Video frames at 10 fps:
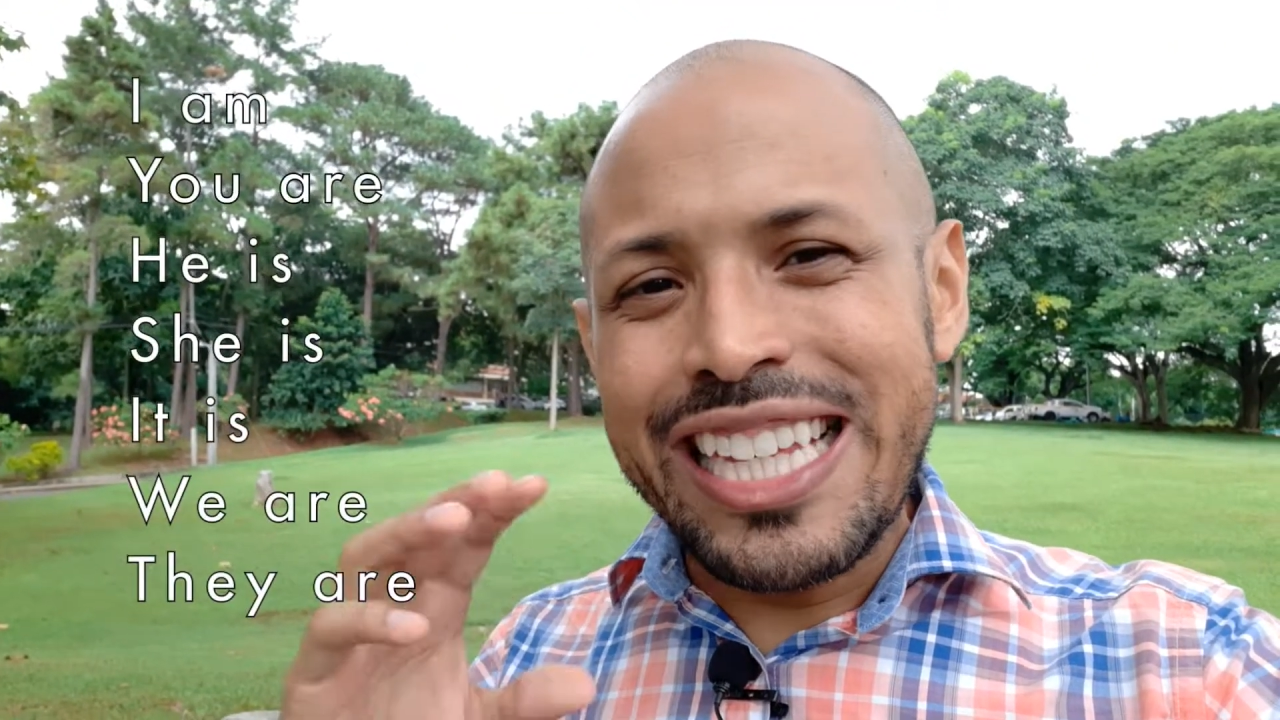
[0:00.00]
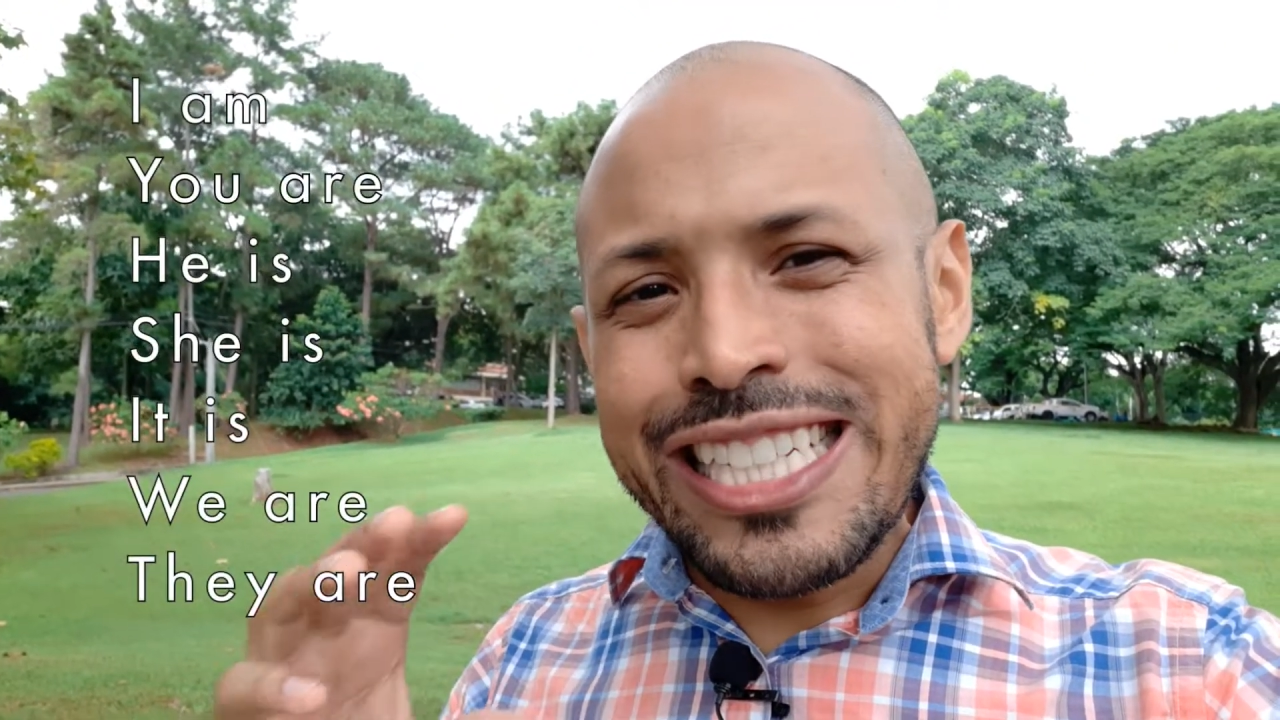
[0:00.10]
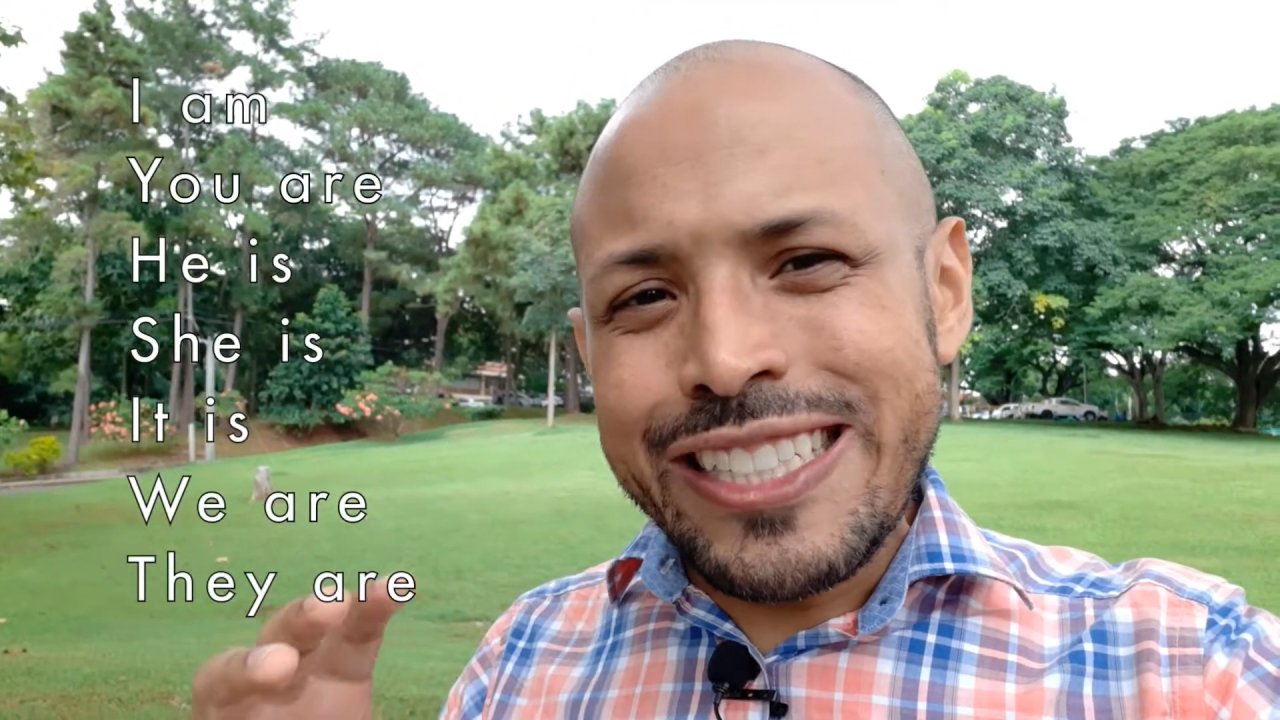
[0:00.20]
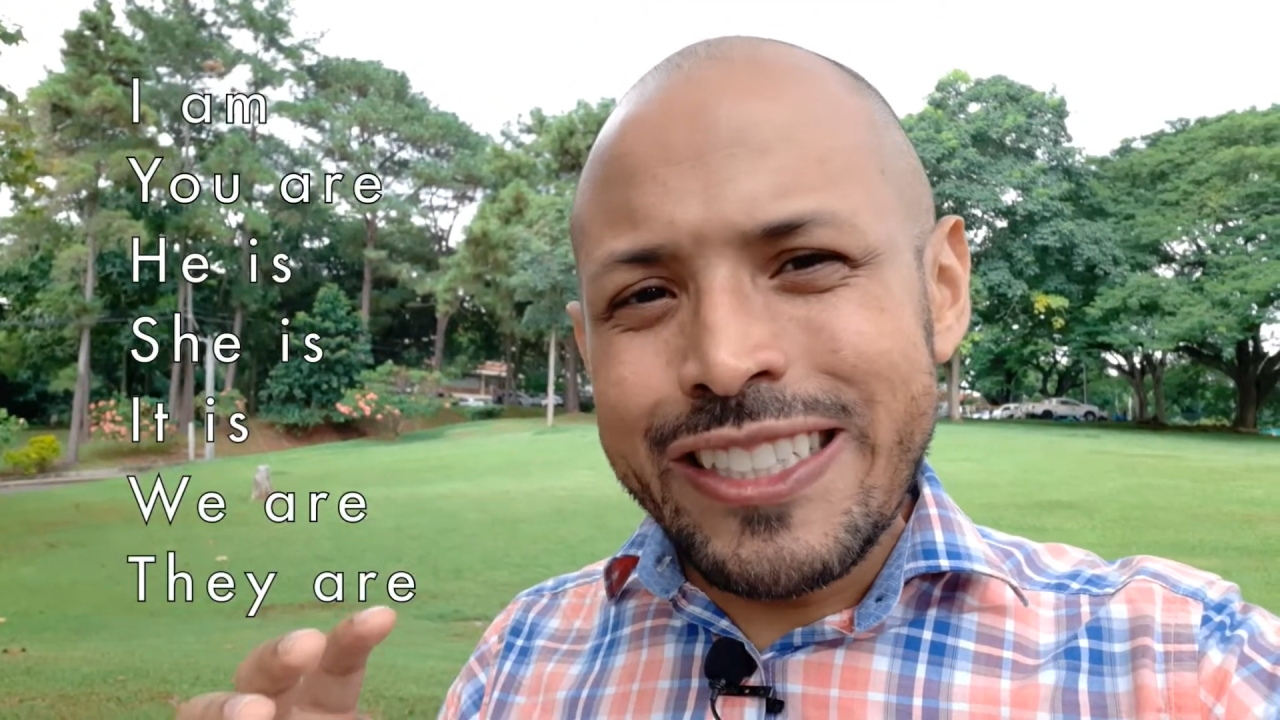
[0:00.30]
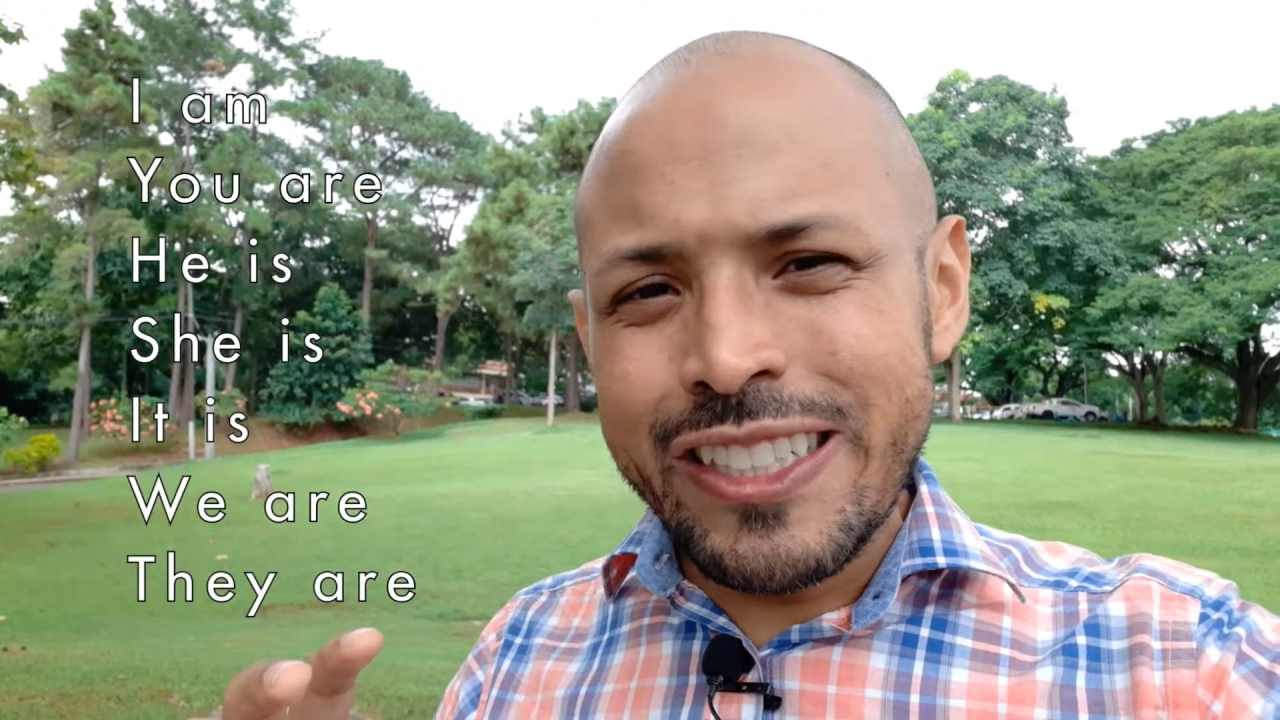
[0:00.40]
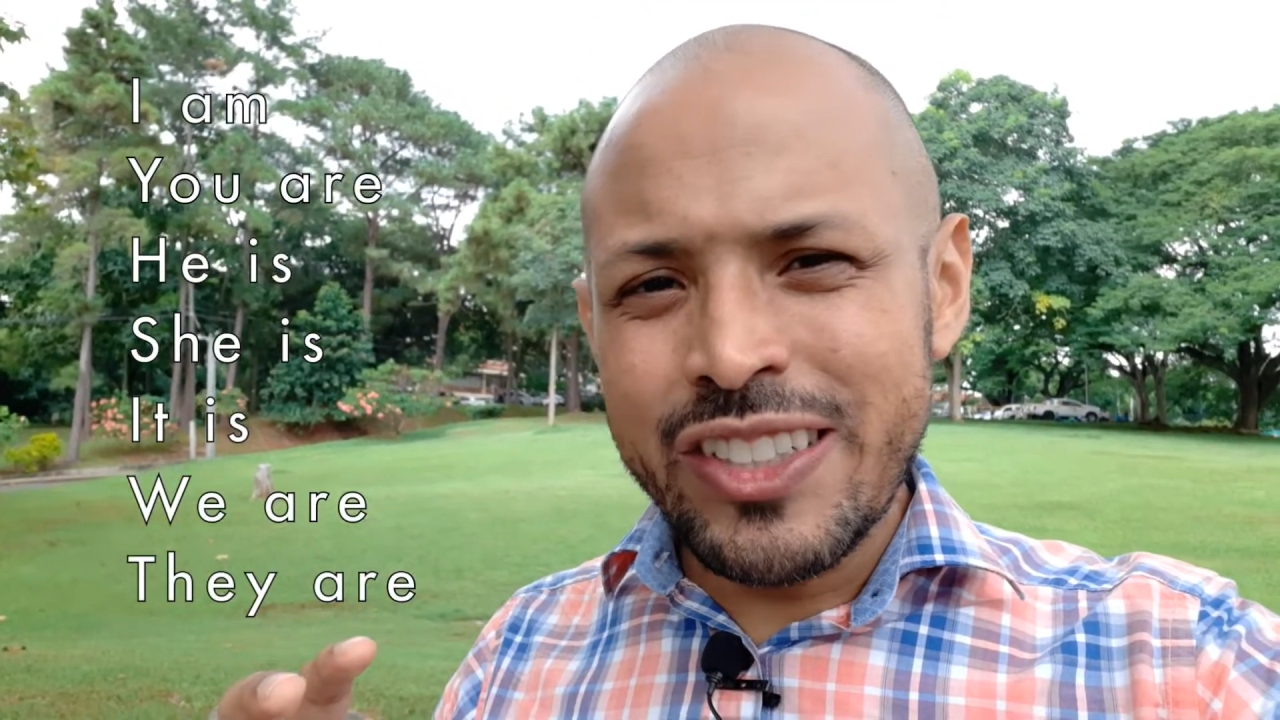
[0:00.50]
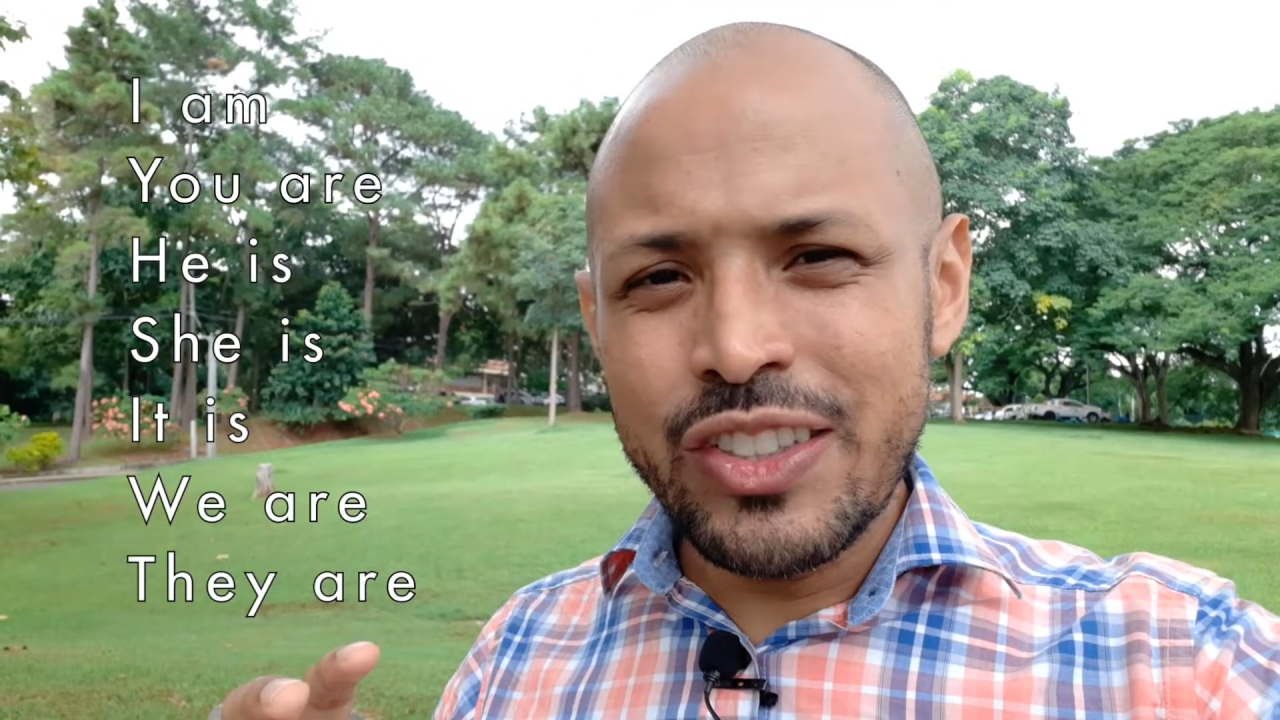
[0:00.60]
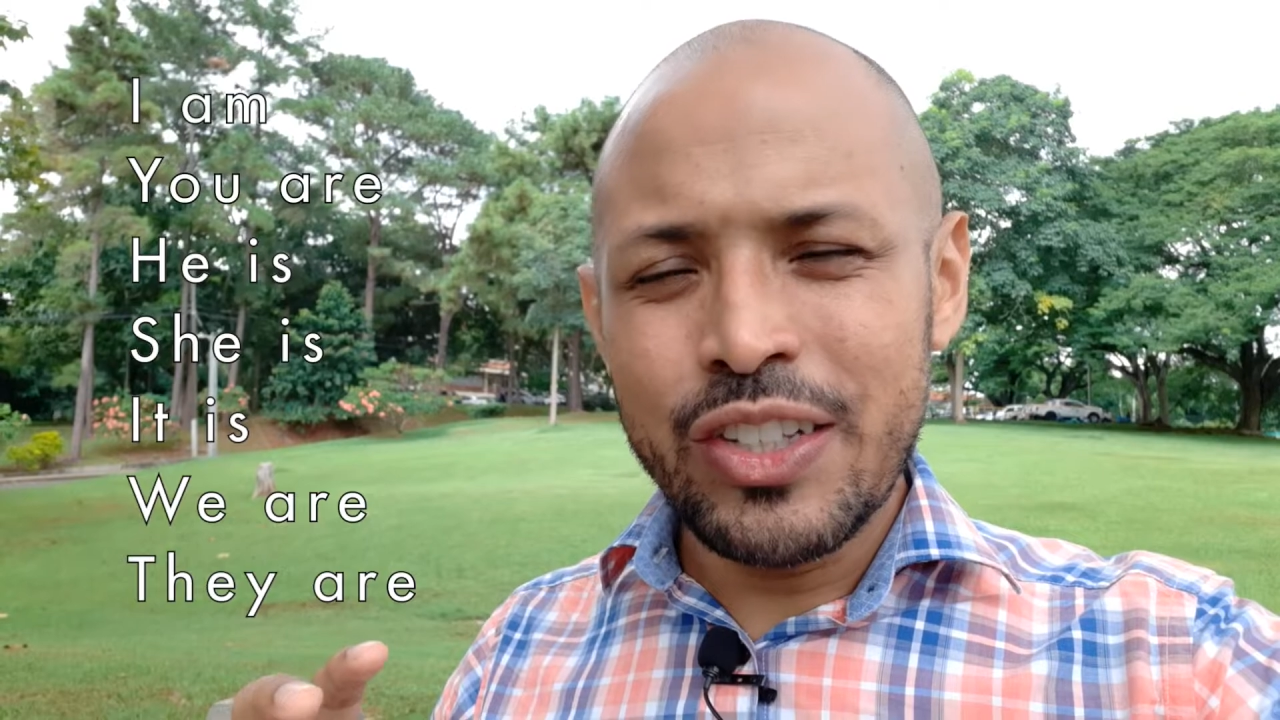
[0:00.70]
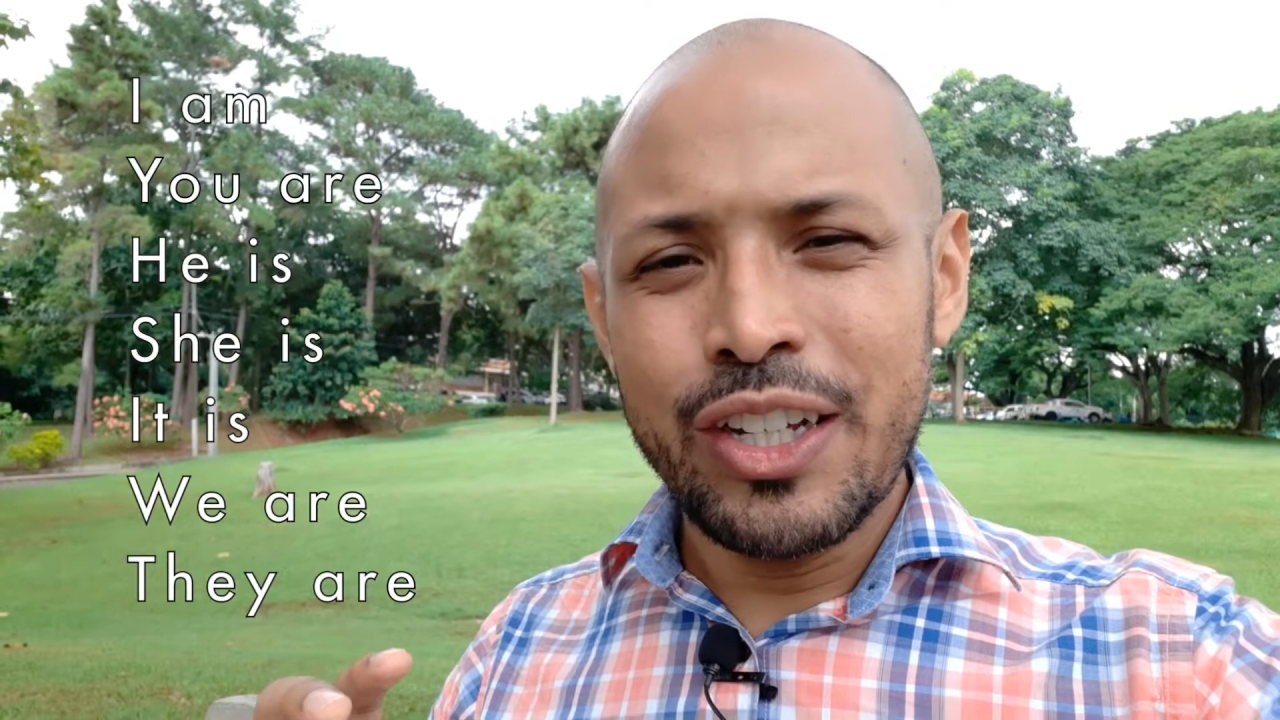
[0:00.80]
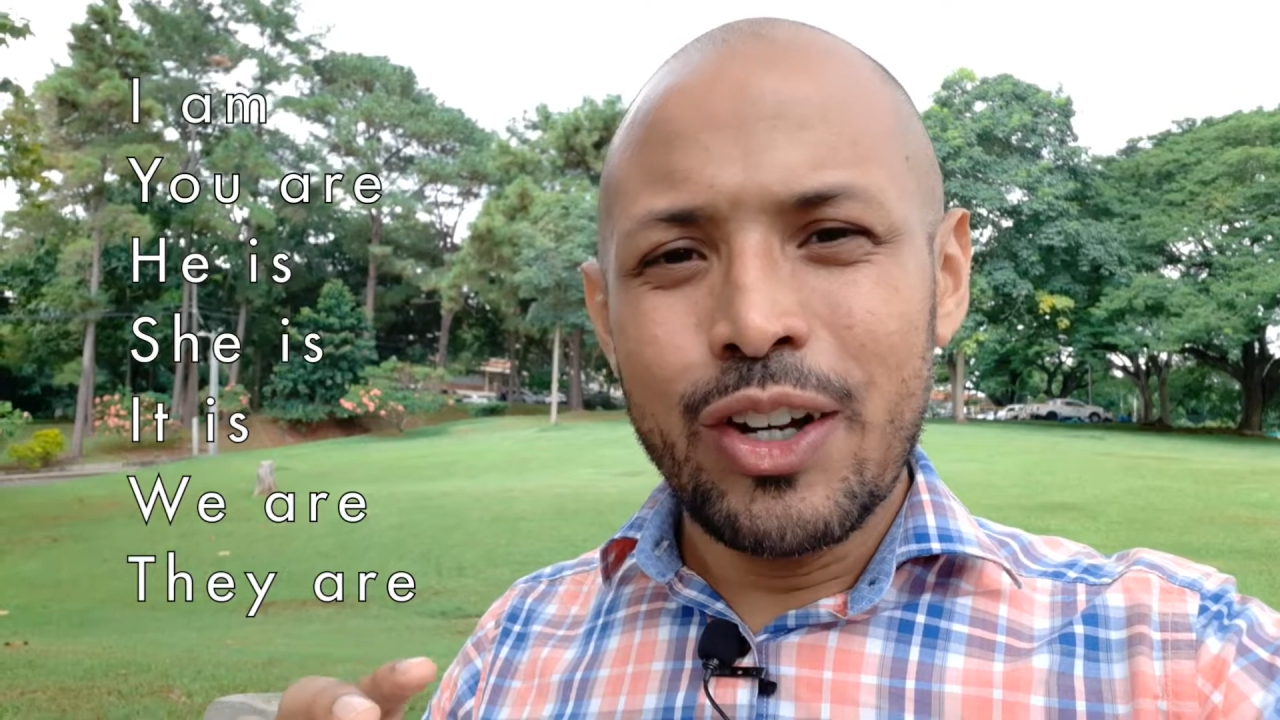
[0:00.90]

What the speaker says: easiest